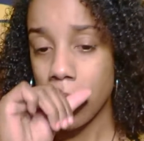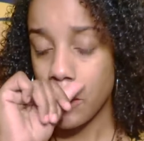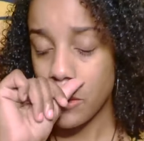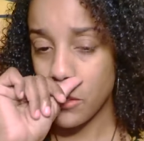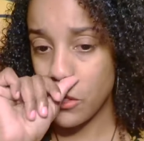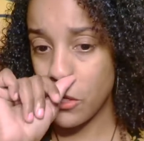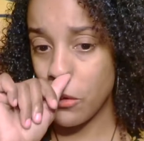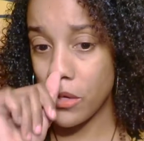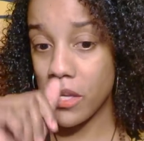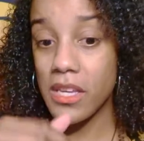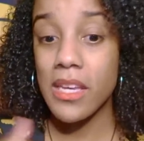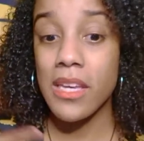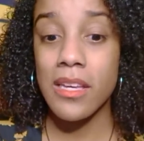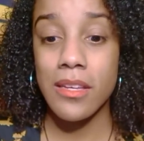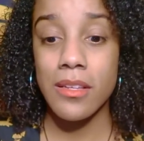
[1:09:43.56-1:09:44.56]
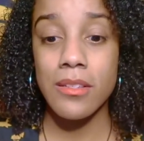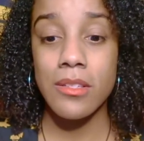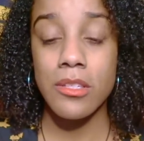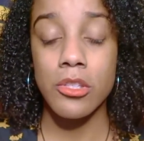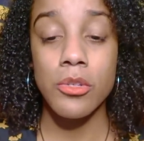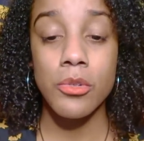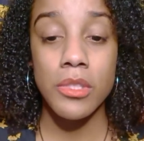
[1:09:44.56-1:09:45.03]
you know, he
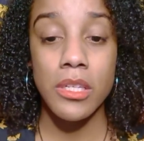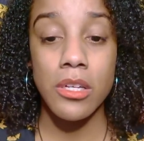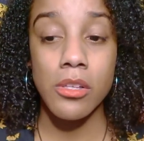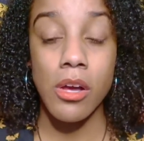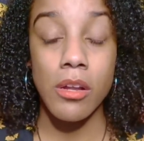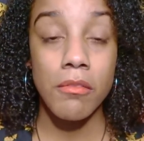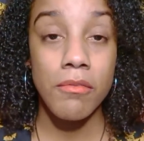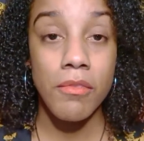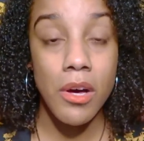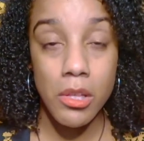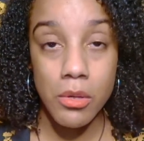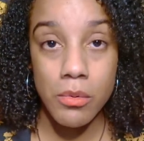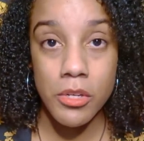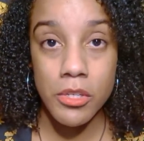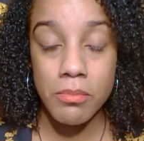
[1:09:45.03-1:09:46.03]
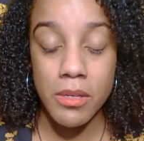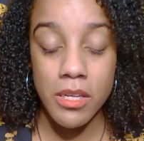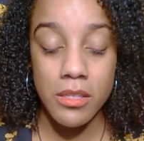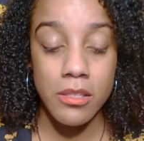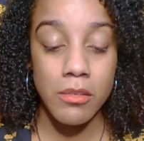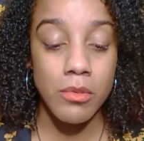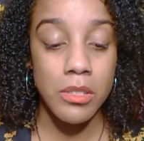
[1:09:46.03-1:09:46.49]
is losing a lot of followers
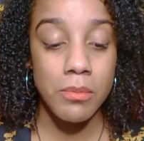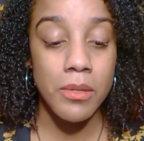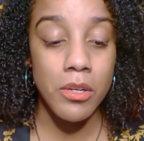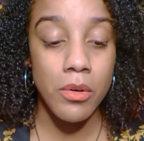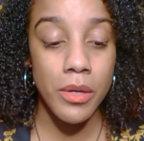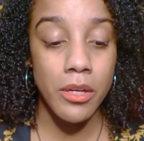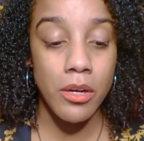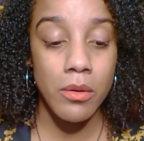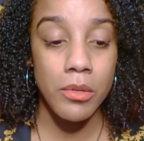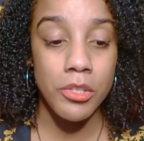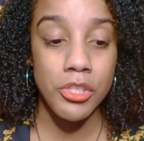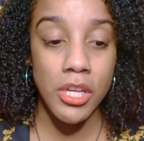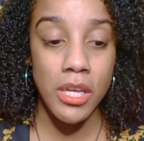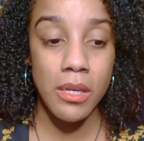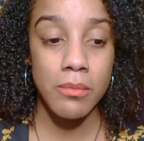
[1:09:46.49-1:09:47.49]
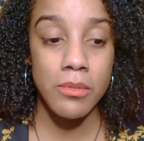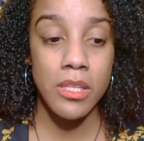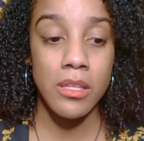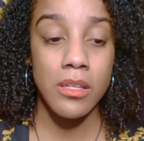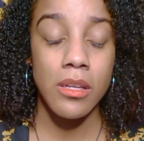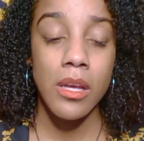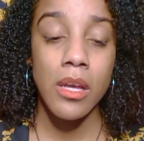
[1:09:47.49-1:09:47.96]
because of what's been going on with James
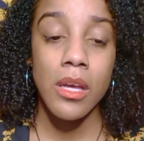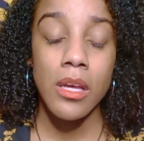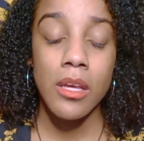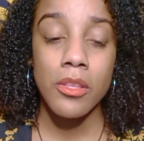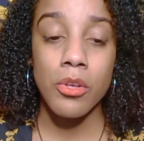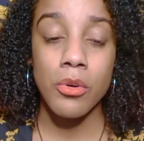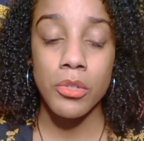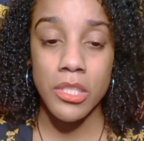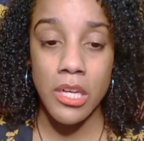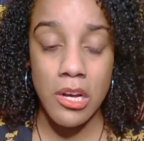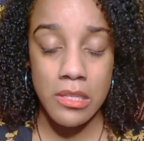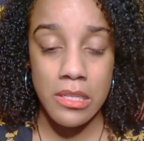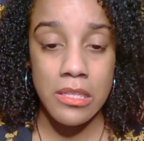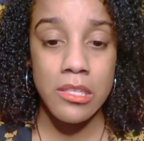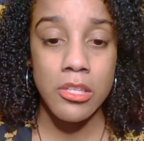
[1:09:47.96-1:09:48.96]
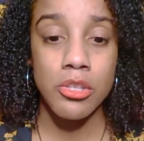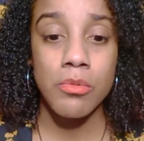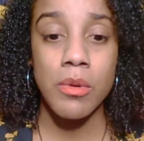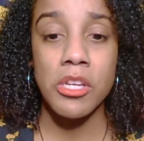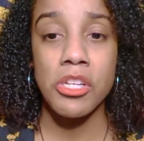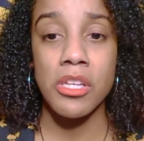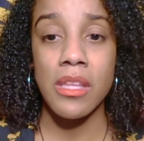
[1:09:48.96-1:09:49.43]
and the whole Tati
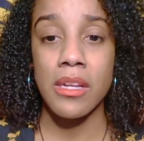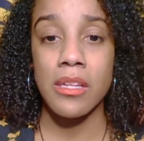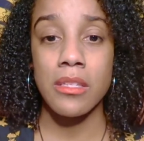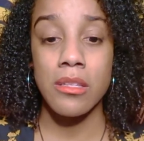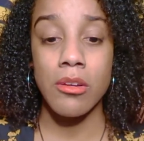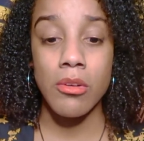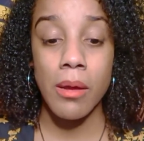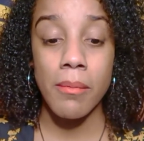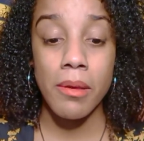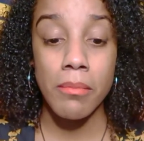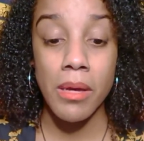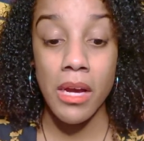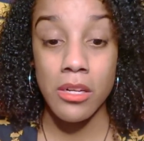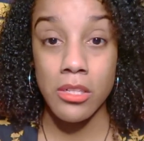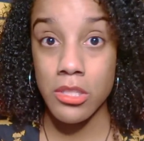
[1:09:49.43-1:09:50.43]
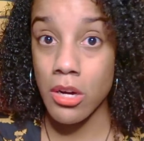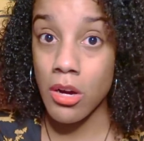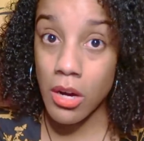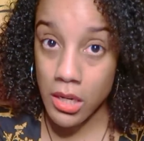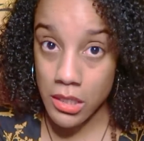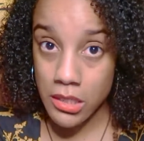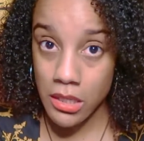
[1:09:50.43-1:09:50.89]
situation that is still coming back to
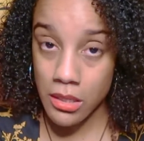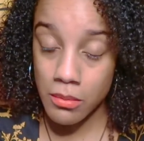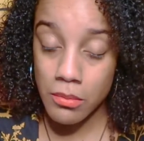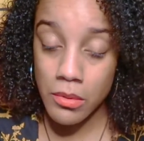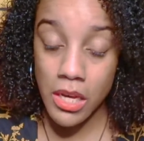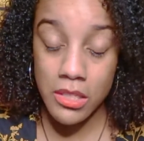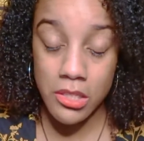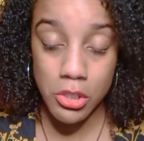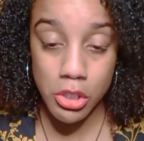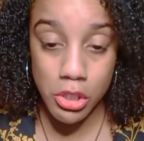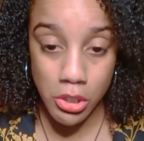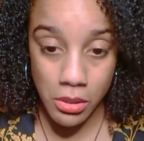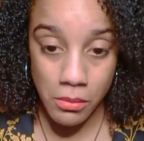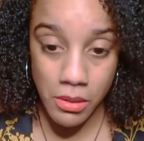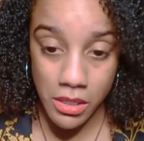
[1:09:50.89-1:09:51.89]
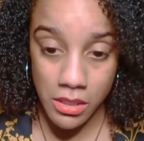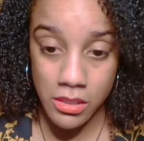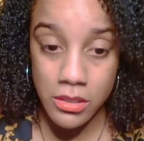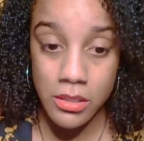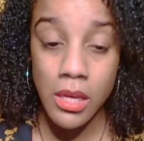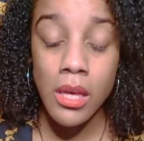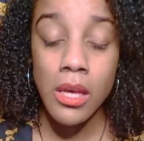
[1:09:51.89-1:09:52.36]
haunt him as it should
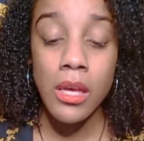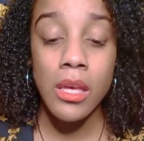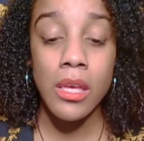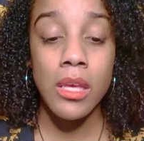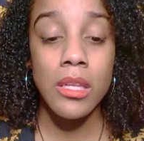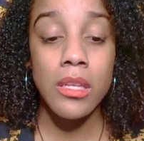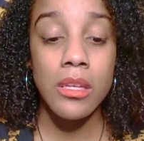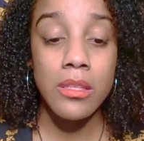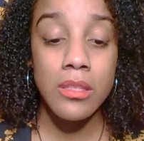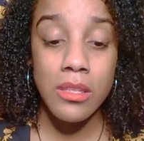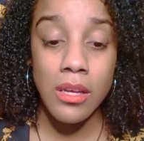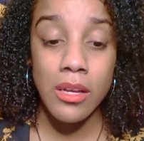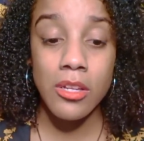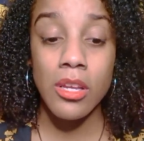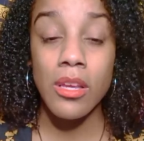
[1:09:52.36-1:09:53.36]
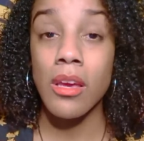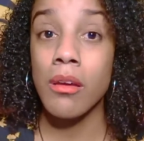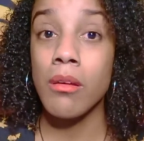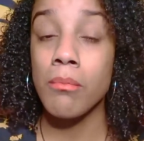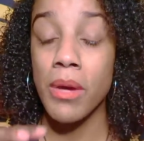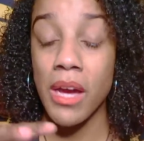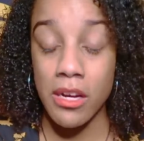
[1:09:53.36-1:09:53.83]
because he did seek to
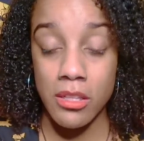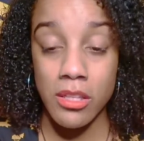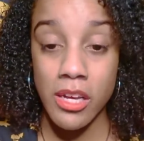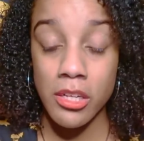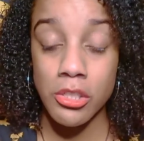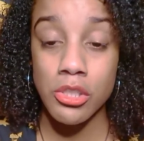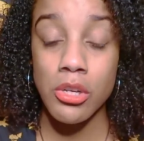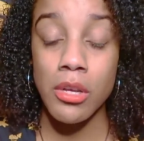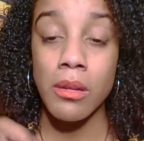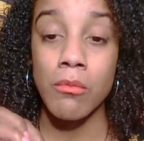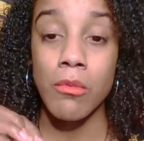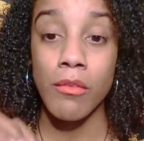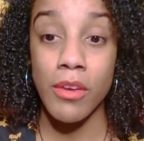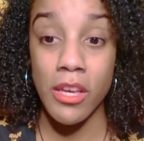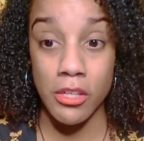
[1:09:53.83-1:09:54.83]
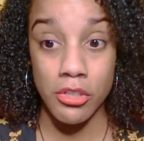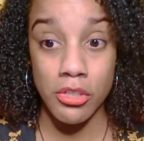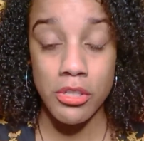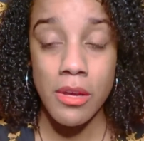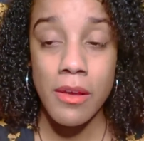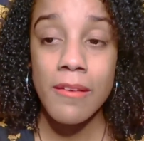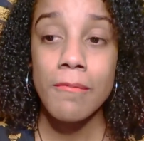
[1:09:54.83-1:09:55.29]
get backlash and
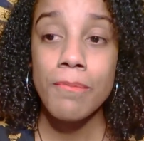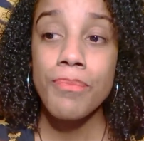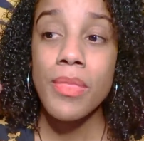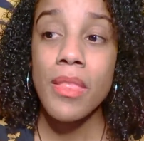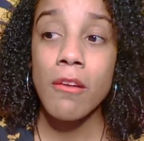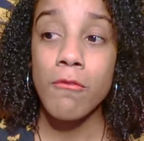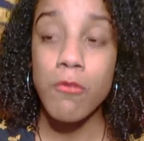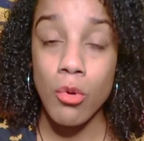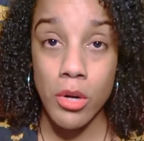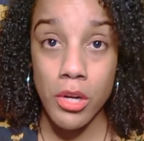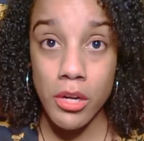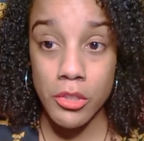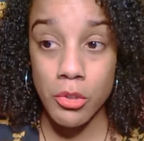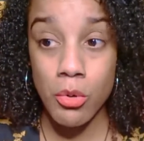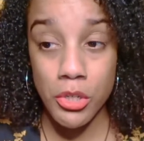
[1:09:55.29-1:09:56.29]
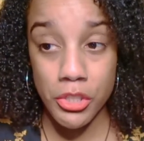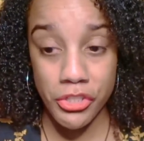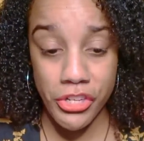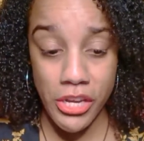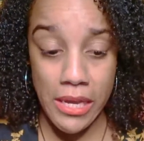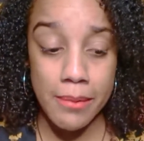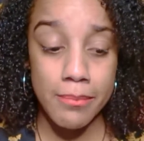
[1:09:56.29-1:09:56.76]
revenge for towards
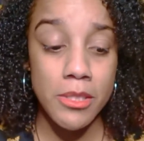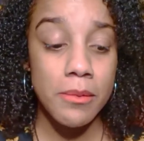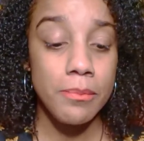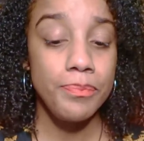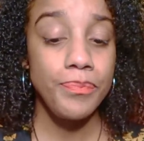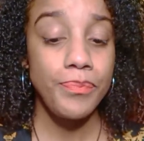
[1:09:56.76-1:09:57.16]
James